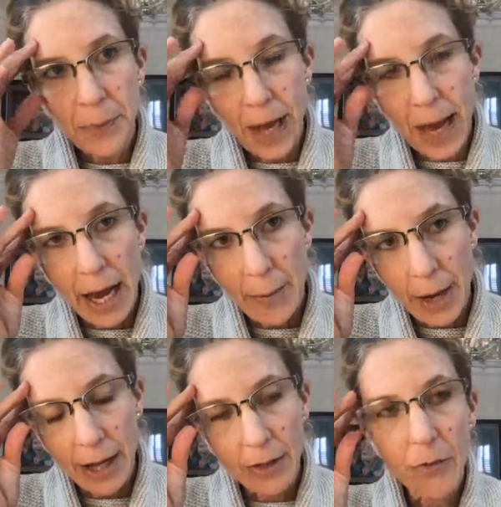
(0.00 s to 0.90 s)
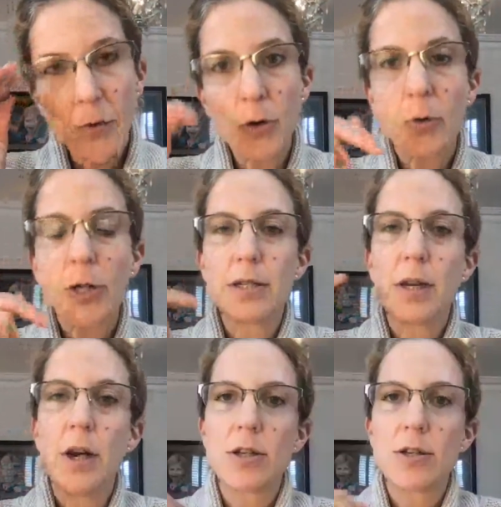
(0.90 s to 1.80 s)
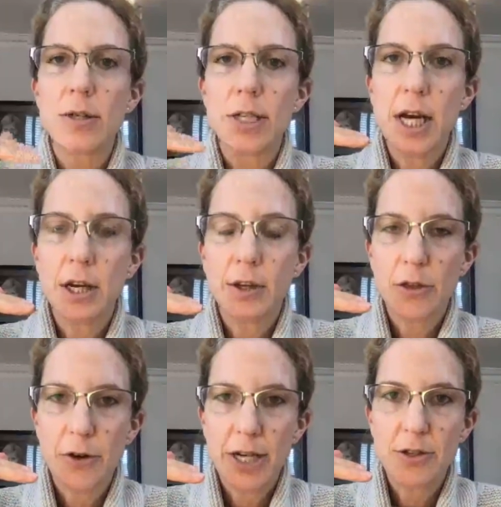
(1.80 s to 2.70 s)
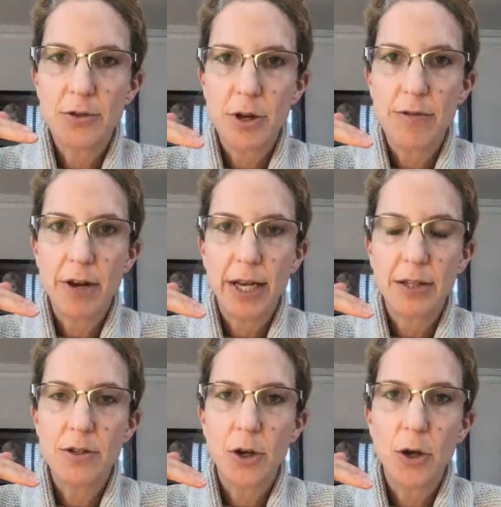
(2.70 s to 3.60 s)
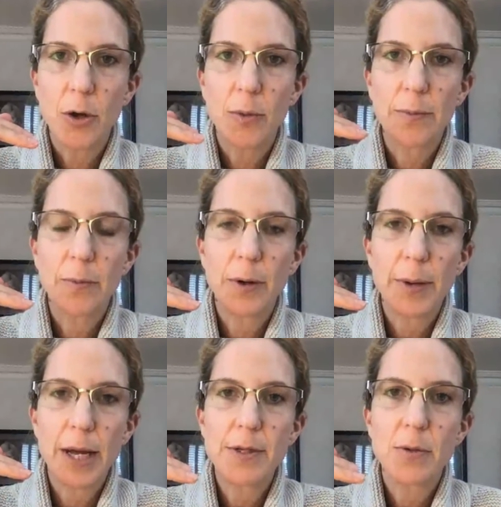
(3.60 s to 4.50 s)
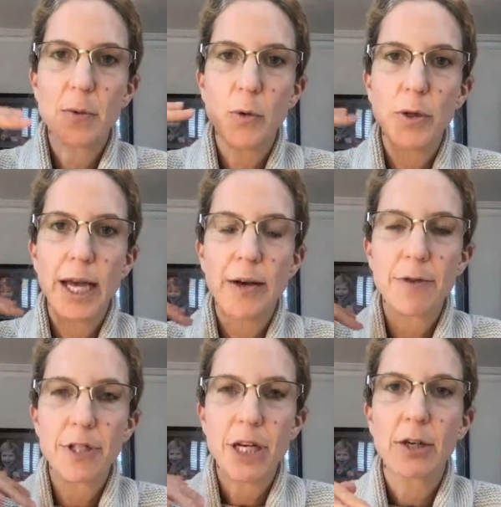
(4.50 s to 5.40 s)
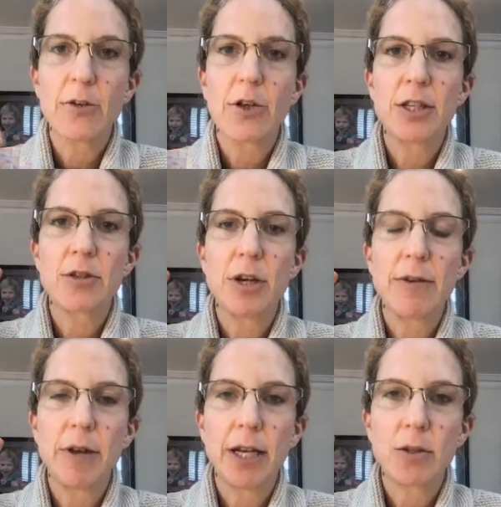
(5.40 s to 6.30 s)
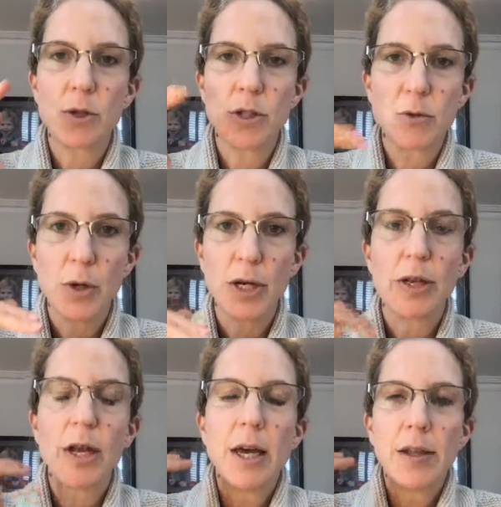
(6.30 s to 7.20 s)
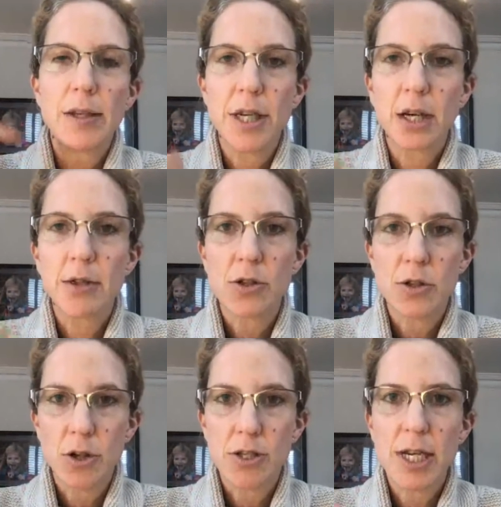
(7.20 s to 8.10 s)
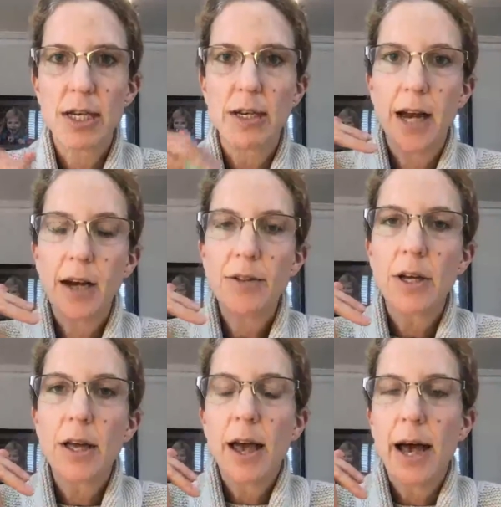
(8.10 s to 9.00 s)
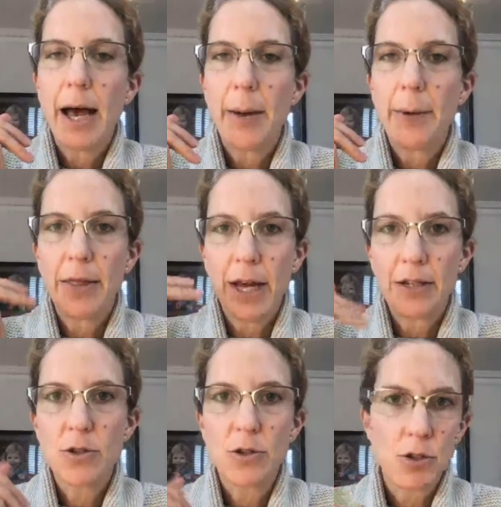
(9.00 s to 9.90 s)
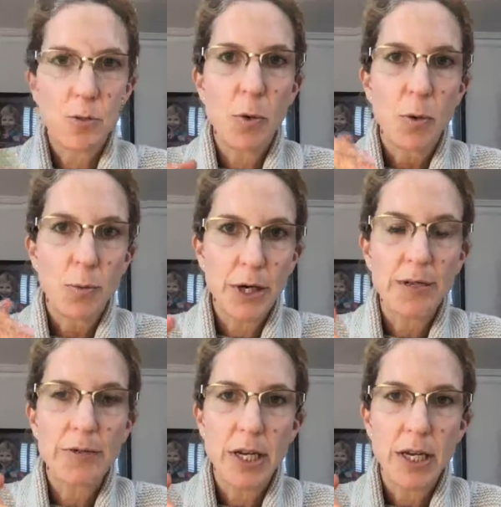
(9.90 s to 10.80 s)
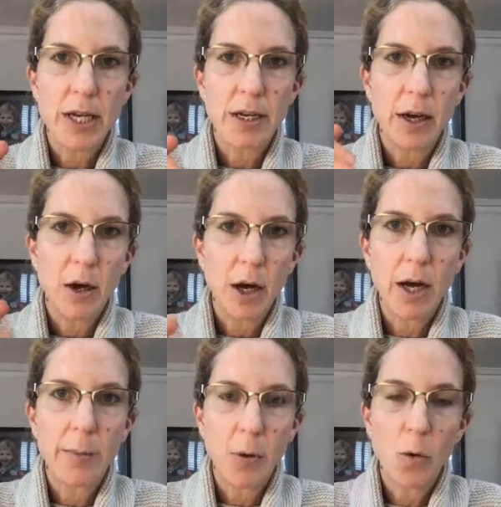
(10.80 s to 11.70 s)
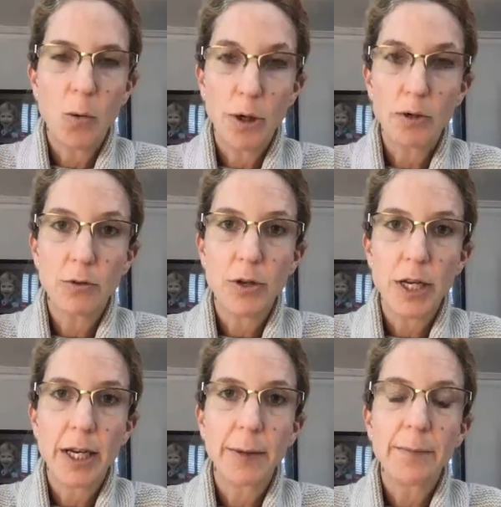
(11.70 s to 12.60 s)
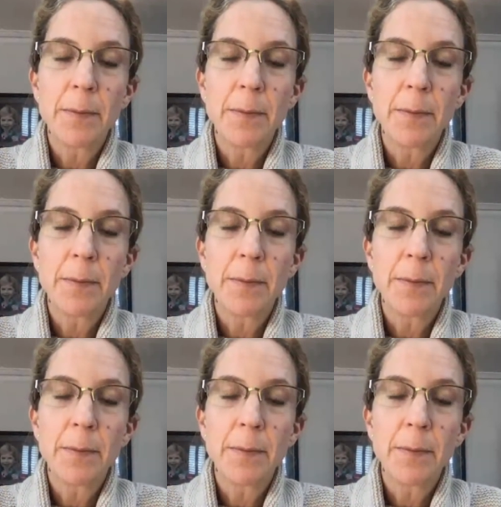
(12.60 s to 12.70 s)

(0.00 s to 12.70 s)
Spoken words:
And the fourth one is the loss of the tongue thrust reflex. So when babies are born, they have the tongue thrust reflex, which is when the tongue just goes in and out, and that's to support breastfeeding or bottle feeding.